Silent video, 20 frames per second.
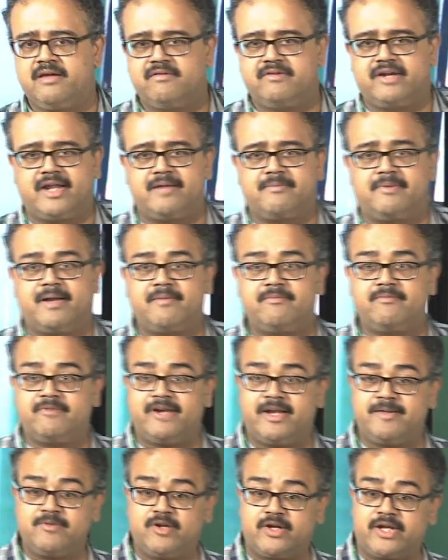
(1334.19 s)
When I
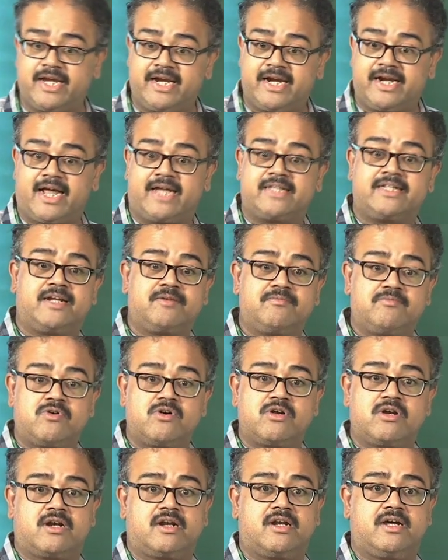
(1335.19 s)
am looking at other
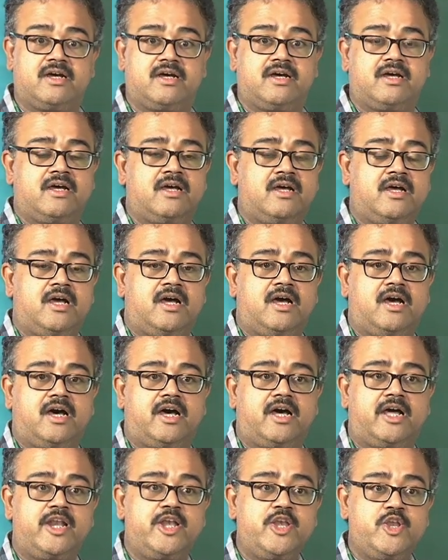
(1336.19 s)
more
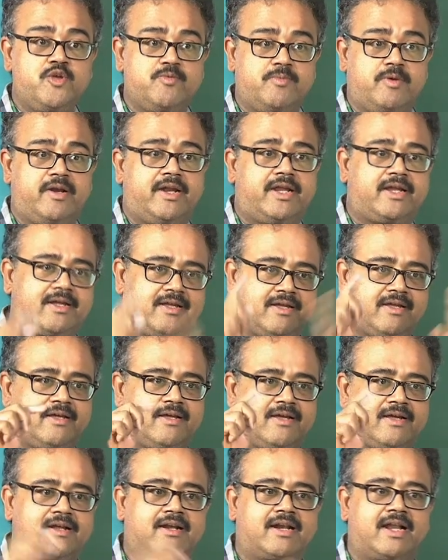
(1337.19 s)
numeric
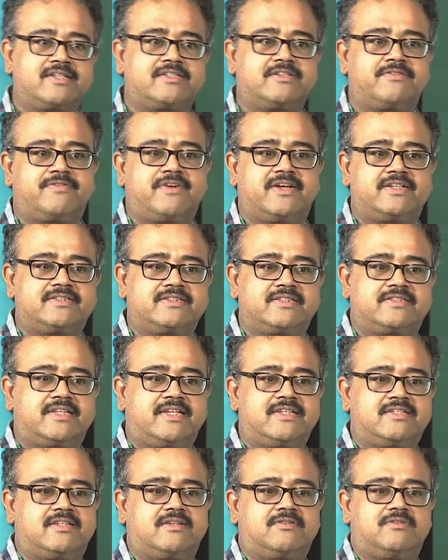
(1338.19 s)
classifiers, in the
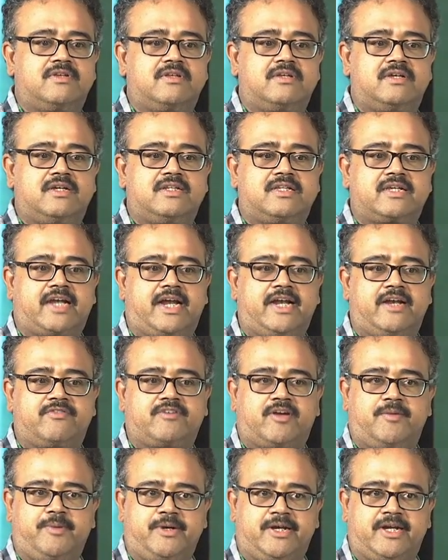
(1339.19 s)
sense of the kind of
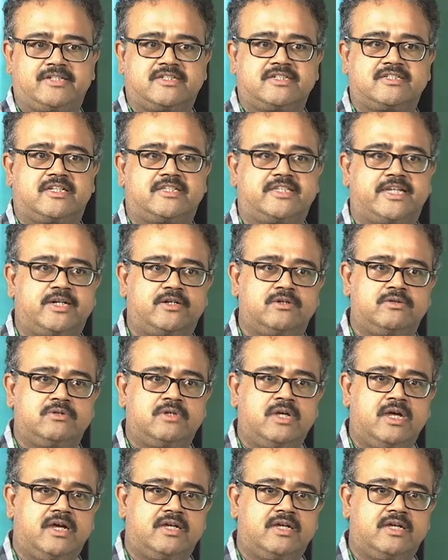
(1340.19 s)
computations that they do